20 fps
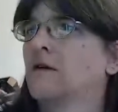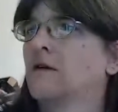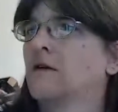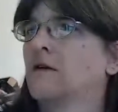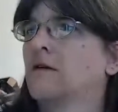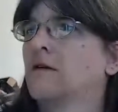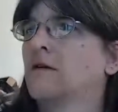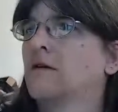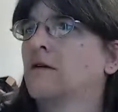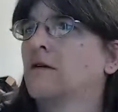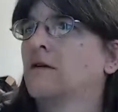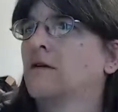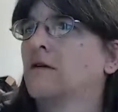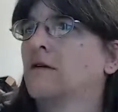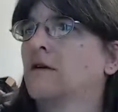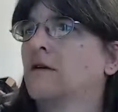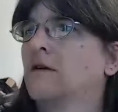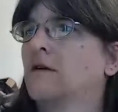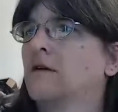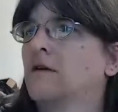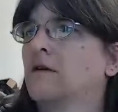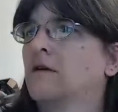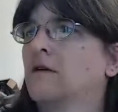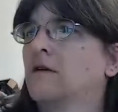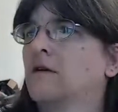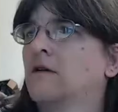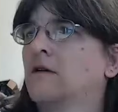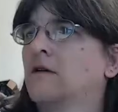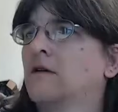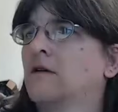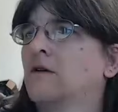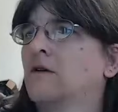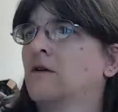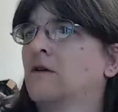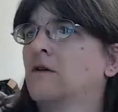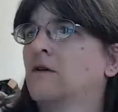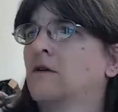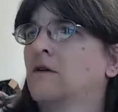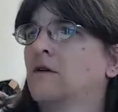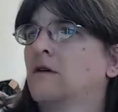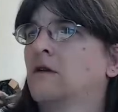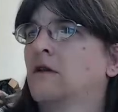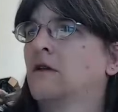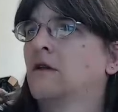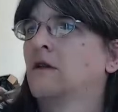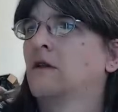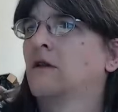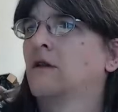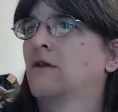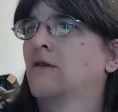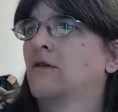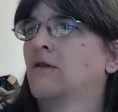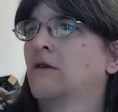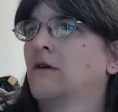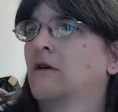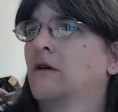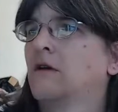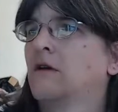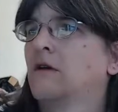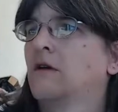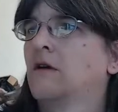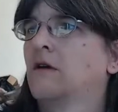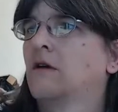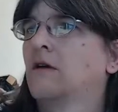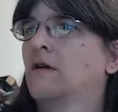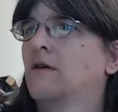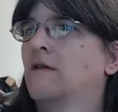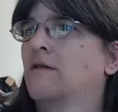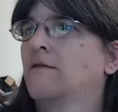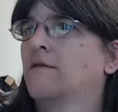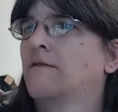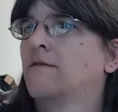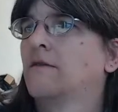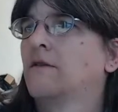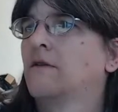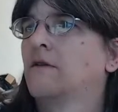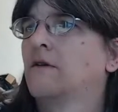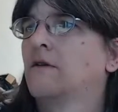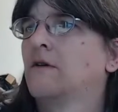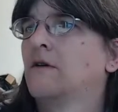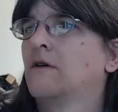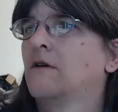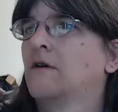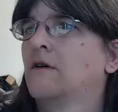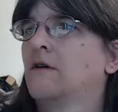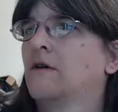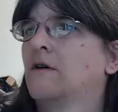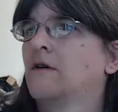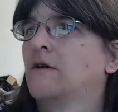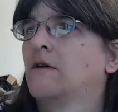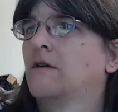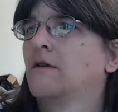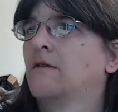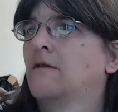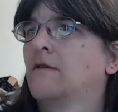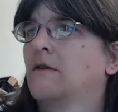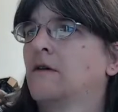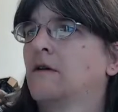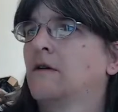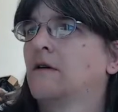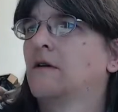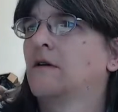So 1, 2, 3, 4, 5.